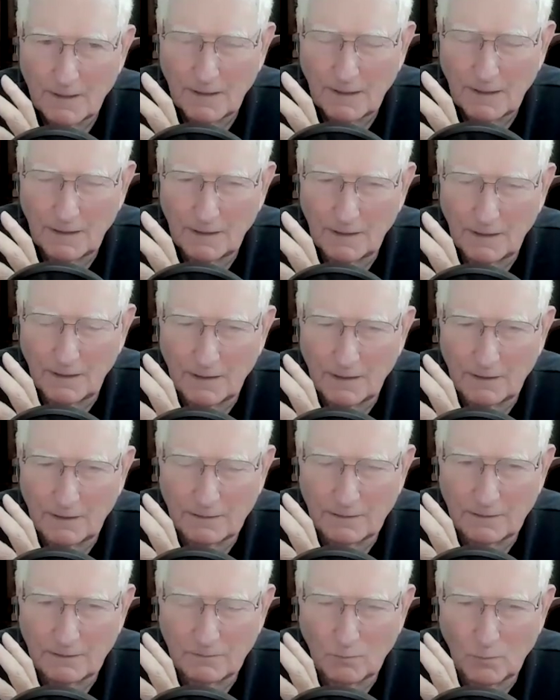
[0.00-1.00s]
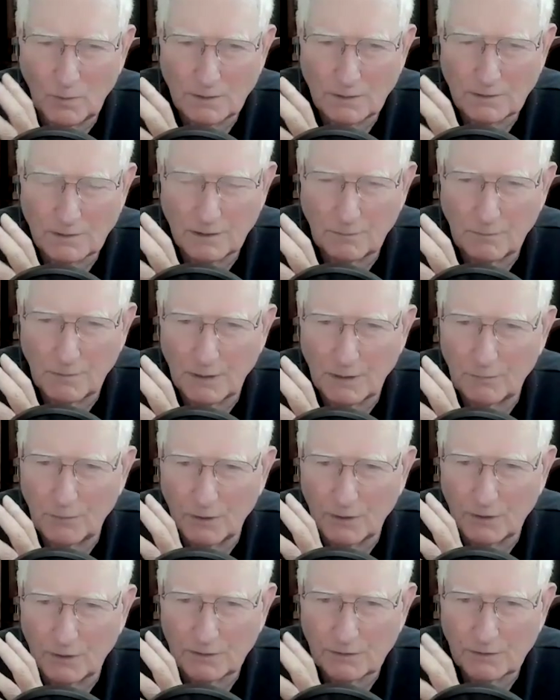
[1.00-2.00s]
And, and I went to the big
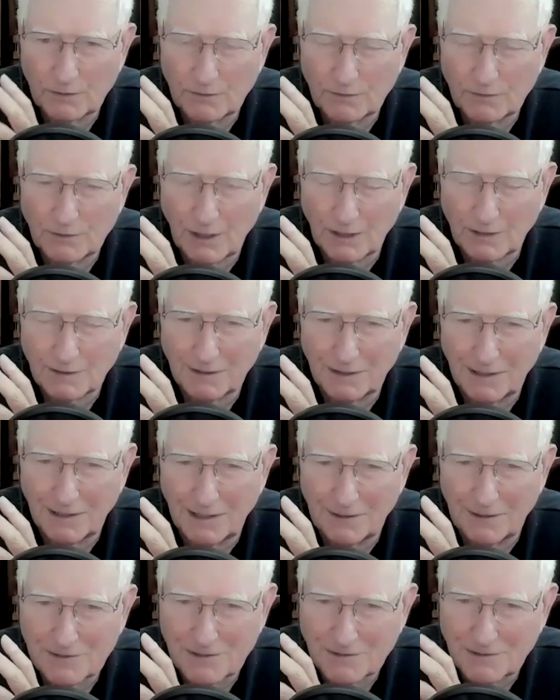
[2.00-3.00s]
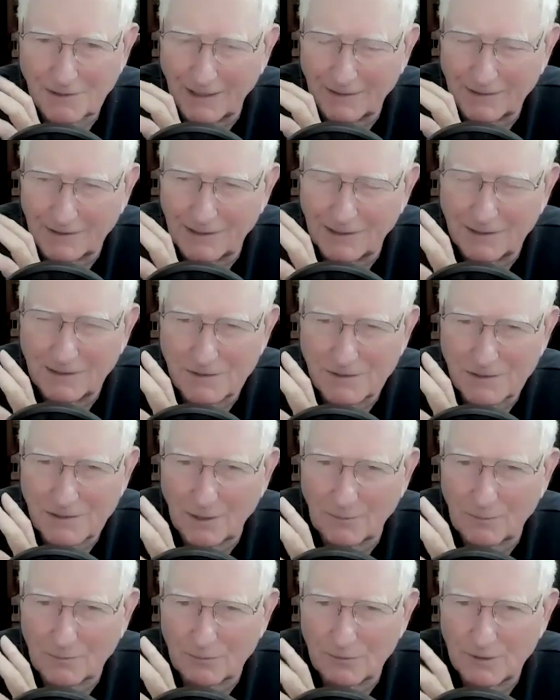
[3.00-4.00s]
book, checked it out. It says at the end of
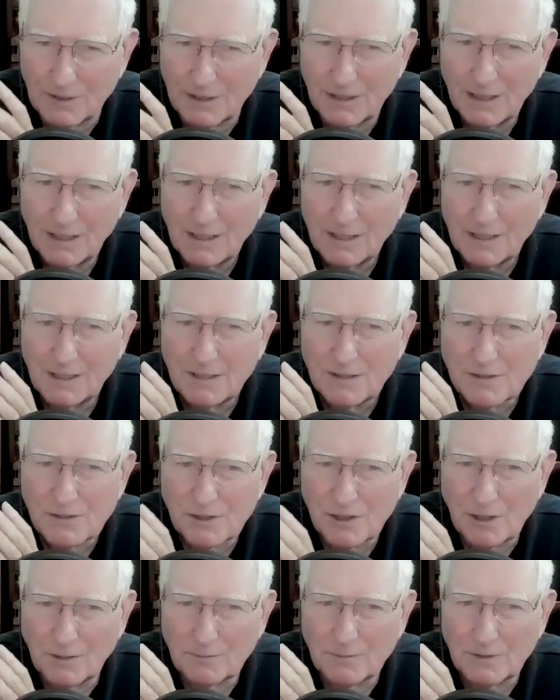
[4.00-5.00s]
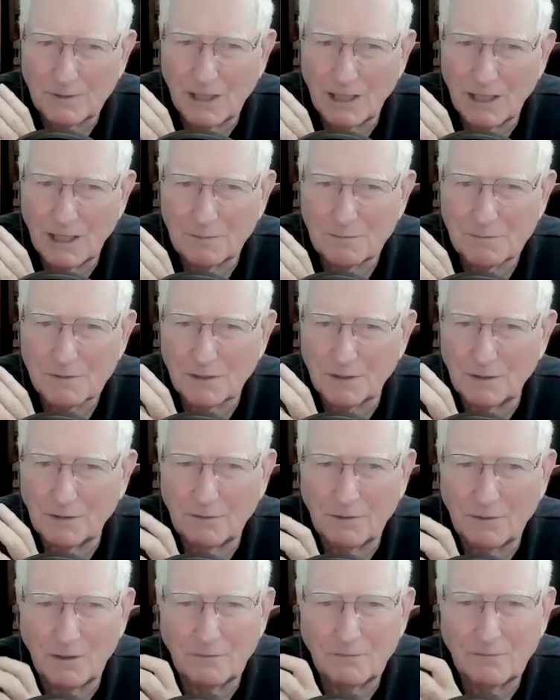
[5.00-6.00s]
step three, sometimes
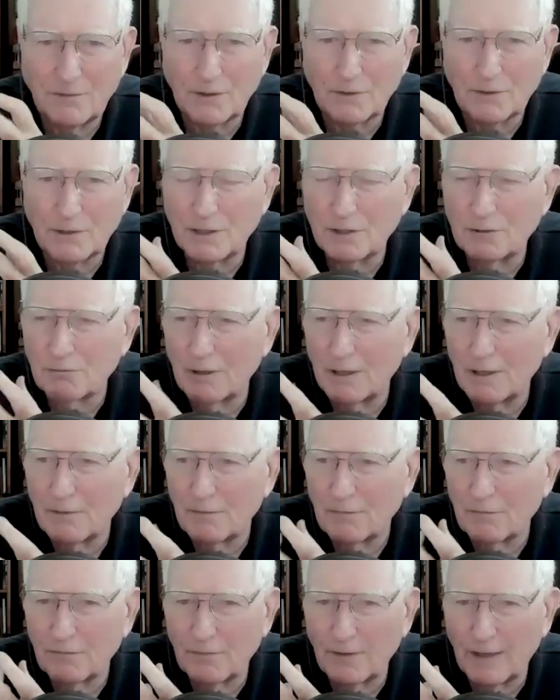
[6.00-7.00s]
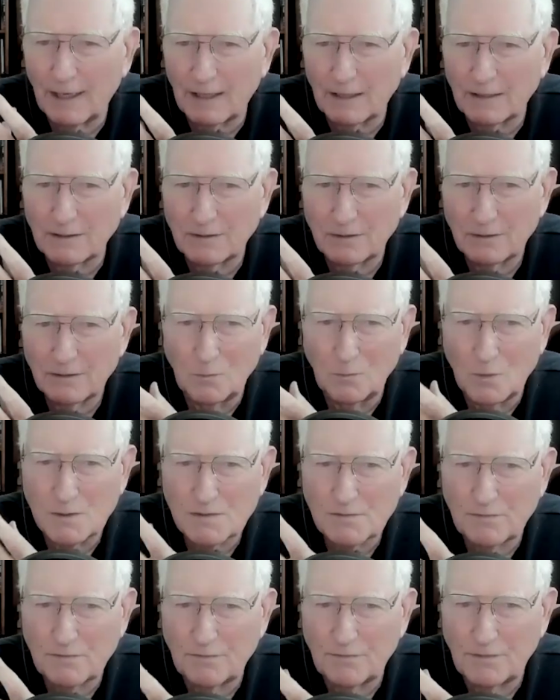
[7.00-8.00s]
a, a very great effect
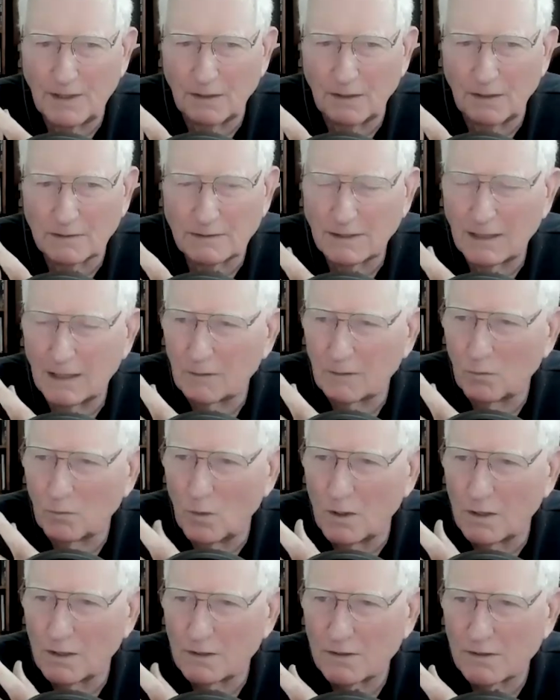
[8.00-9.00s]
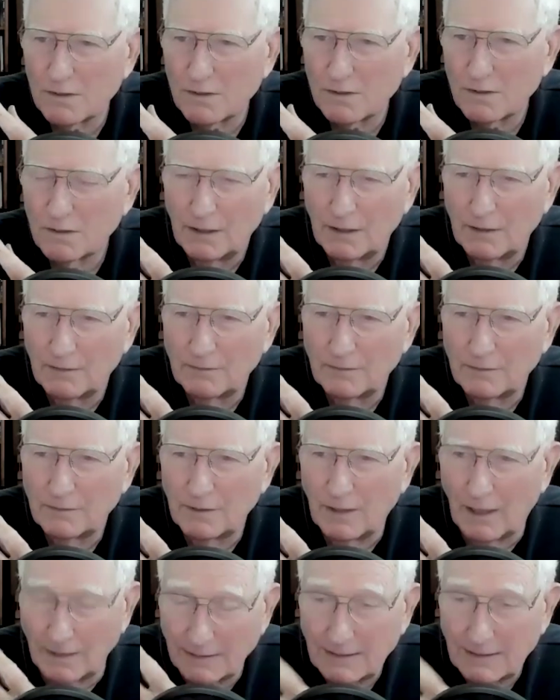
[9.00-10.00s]
was felt at once. Uh,
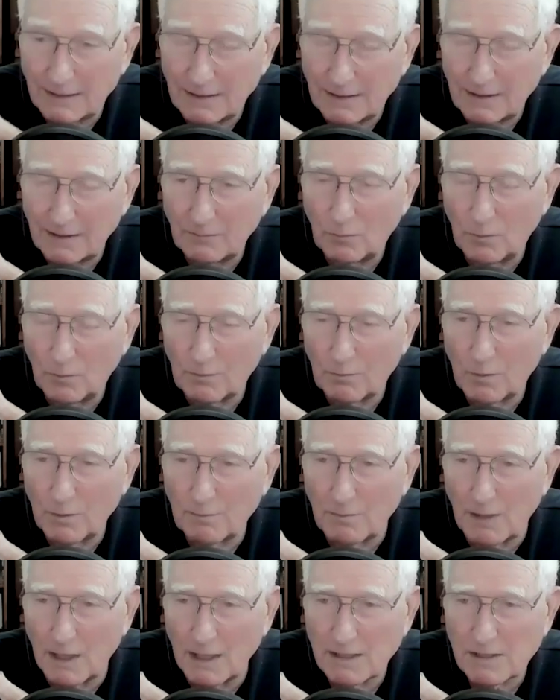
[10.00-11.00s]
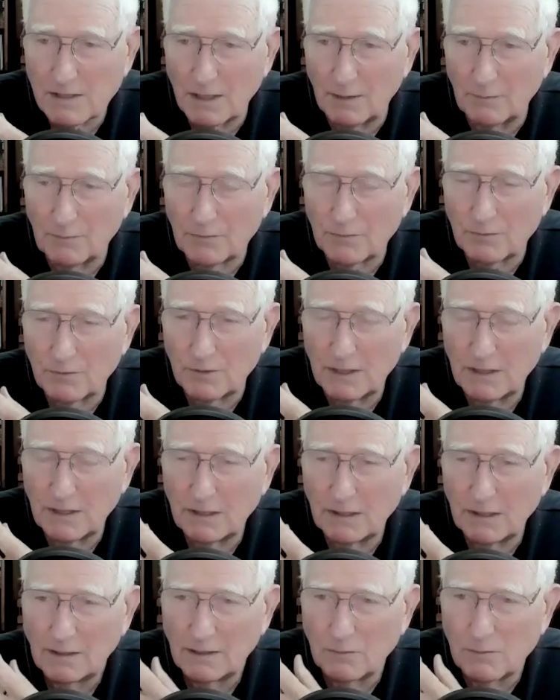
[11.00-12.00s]
I did with, with my step
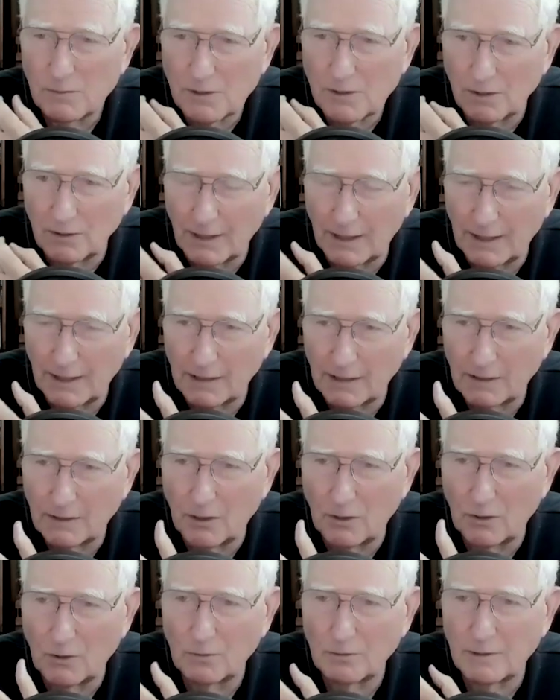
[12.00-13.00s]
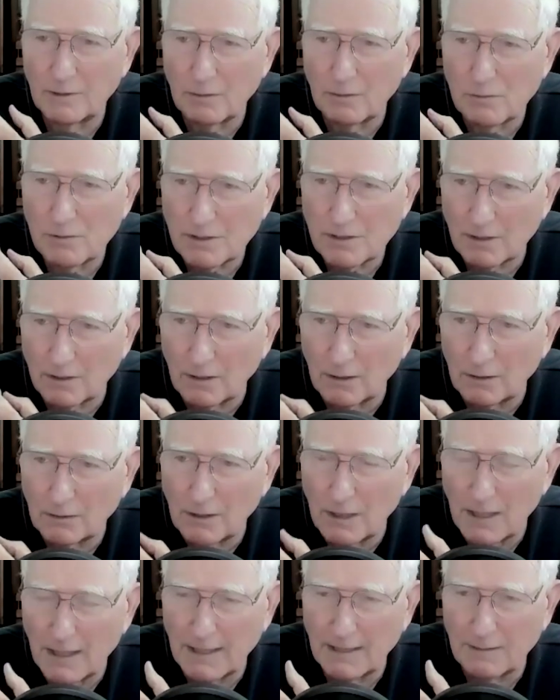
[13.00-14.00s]
three, there was a letting go, there was an
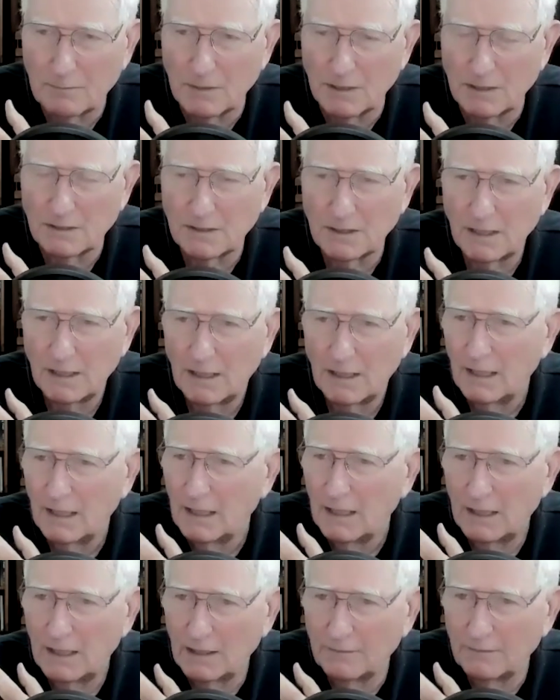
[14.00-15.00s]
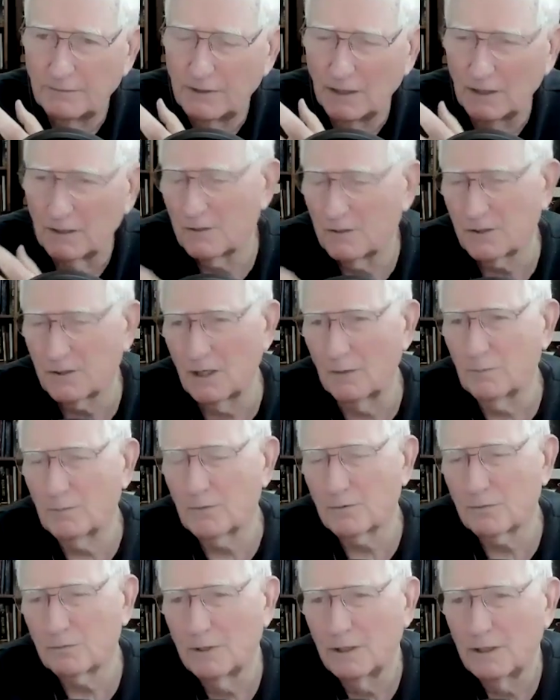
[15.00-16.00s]
alignment, and I've done step
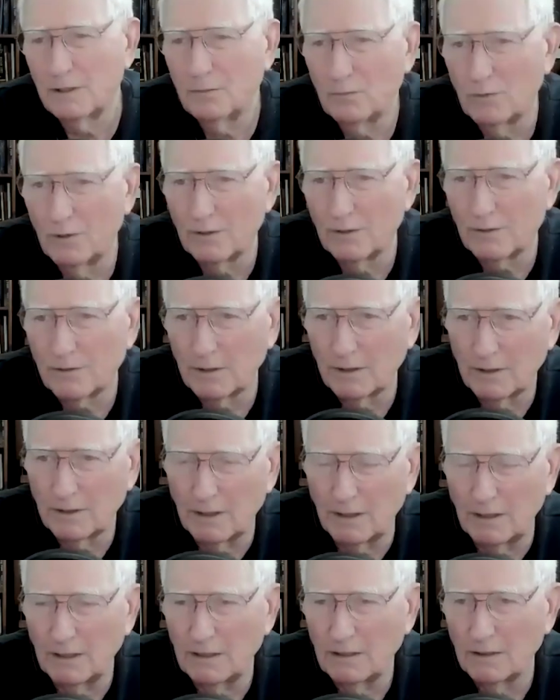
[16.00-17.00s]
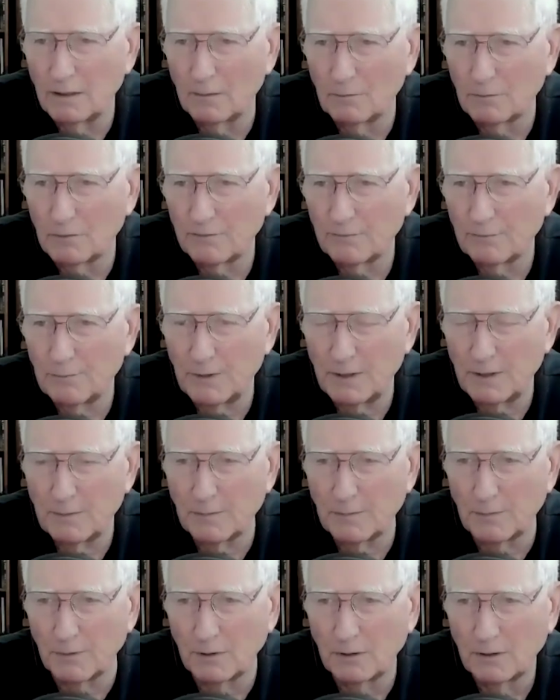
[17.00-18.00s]
three with uh, any number of
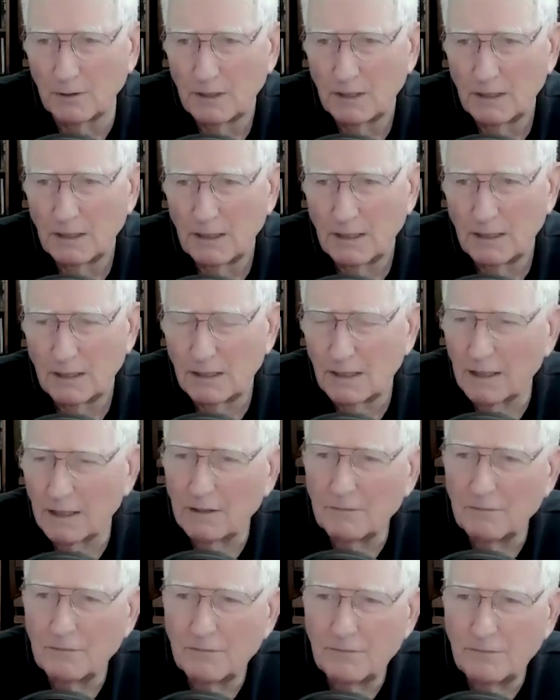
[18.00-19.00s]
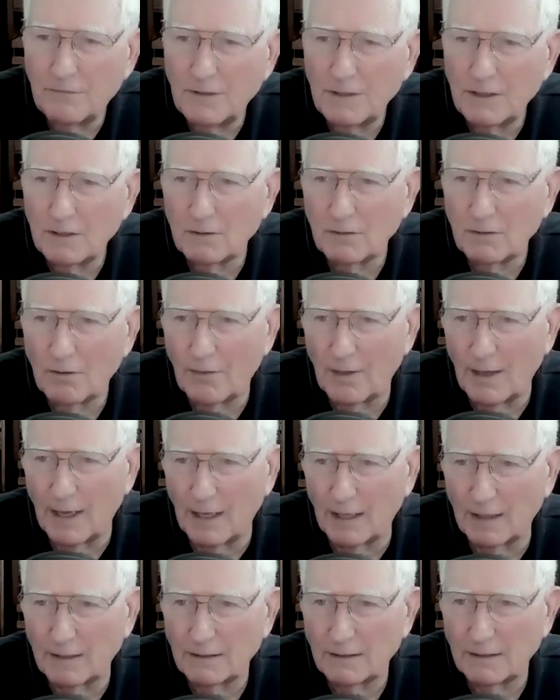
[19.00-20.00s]
people. And I can feel
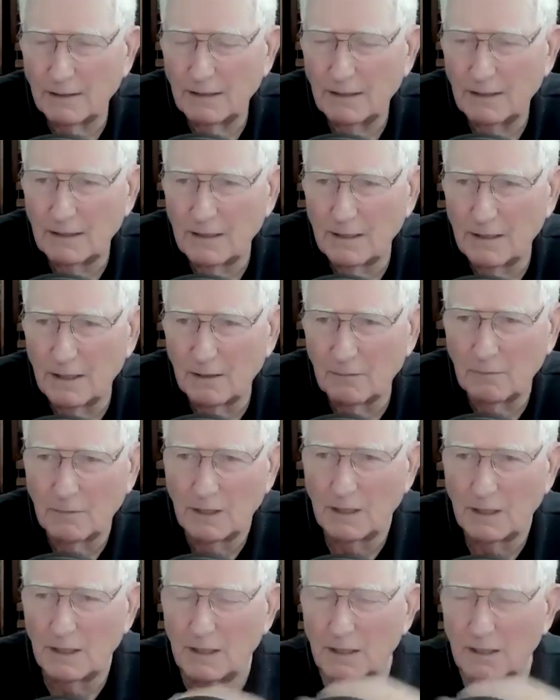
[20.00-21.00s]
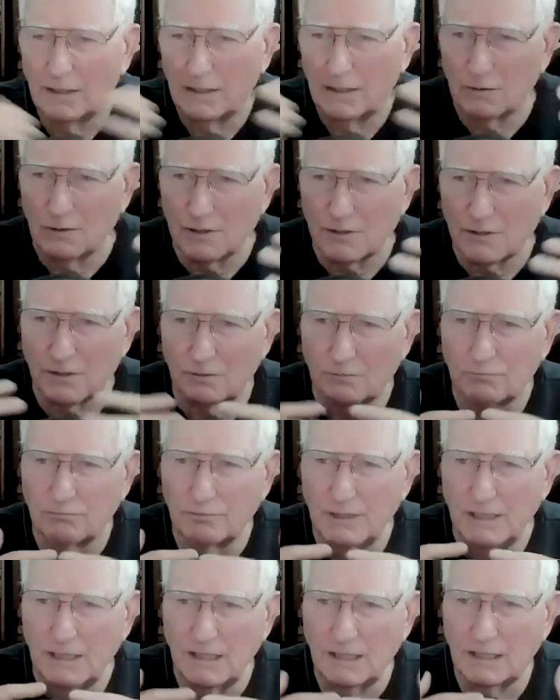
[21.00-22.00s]
that in them. There is a
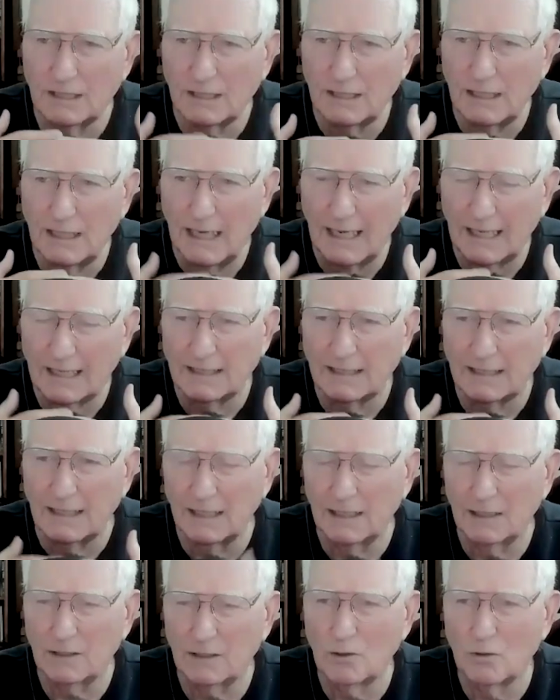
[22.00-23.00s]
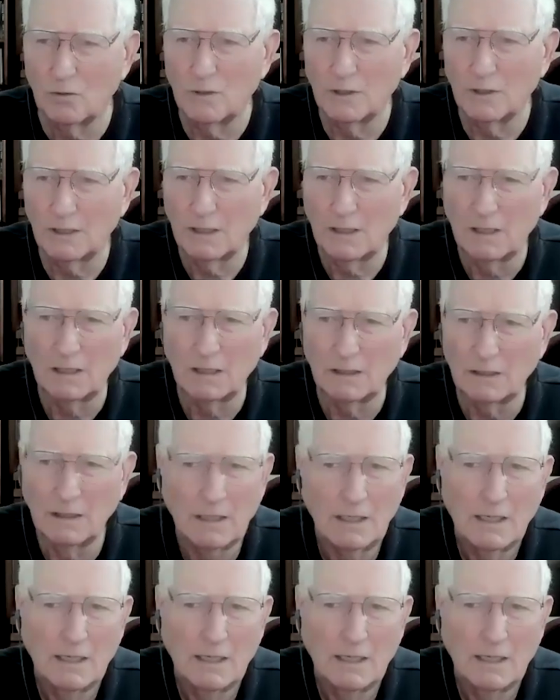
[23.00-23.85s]
reconnecting going on.